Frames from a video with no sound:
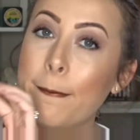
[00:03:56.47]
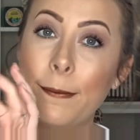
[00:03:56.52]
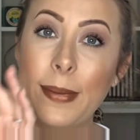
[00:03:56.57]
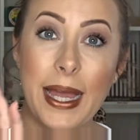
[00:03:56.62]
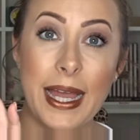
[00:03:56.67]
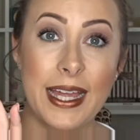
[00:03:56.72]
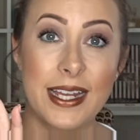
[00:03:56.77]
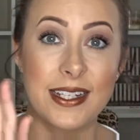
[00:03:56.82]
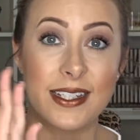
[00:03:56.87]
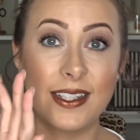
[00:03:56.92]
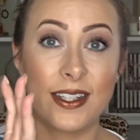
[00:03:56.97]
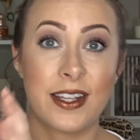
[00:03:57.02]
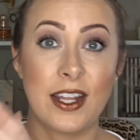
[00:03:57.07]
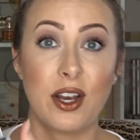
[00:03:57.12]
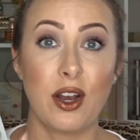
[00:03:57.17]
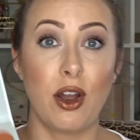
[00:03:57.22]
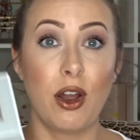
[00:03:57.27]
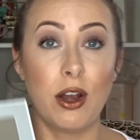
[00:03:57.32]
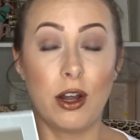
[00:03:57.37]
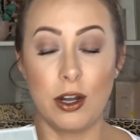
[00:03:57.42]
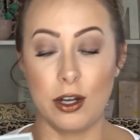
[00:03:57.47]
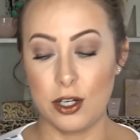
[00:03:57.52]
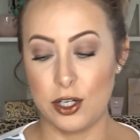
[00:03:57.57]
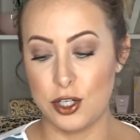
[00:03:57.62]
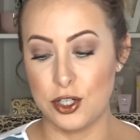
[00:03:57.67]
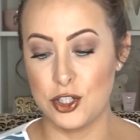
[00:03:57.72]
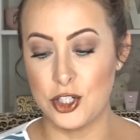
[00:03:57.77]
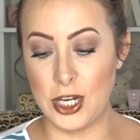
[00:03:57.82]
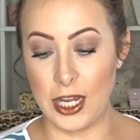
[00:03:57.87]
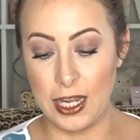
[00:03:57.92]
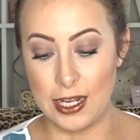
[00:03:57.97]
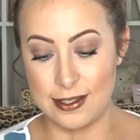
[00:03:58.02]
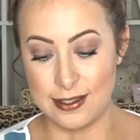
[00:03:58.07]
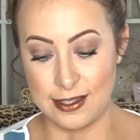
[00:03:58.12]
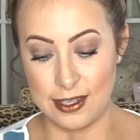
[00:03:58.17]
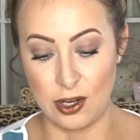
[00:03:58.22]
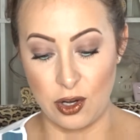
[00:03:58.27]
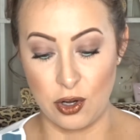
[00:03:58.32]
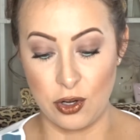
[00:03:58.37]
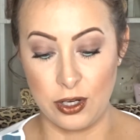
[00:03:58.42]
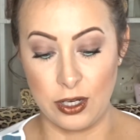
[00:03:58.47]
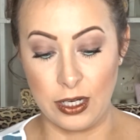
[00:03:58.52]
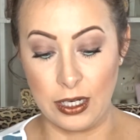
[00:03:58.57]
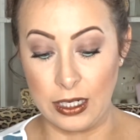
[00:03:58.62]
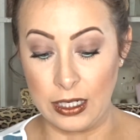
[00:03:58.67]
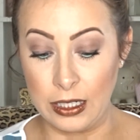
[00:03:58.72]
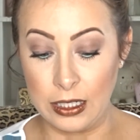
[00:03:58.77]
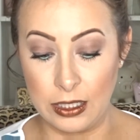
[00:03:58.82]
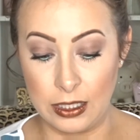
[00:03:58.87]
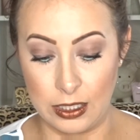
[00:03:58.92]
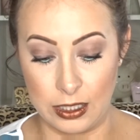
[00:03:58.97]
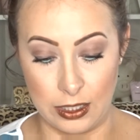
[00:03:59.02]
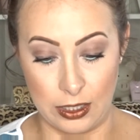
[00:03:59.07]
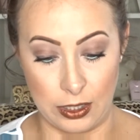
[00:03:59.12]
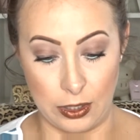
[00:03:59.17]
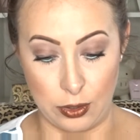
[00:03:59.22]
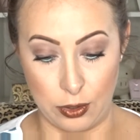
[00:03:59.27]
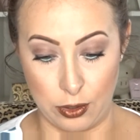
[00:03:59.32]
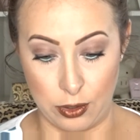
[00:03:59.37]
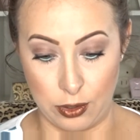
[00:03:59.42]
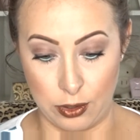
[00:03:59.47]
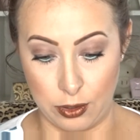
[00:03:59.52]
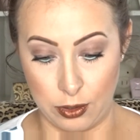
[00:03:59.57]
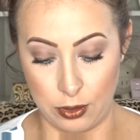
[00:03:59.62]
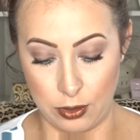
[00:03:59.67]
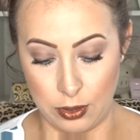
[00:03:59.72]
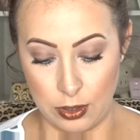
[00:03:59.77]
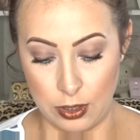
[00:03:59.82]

But there are shades that aren't in here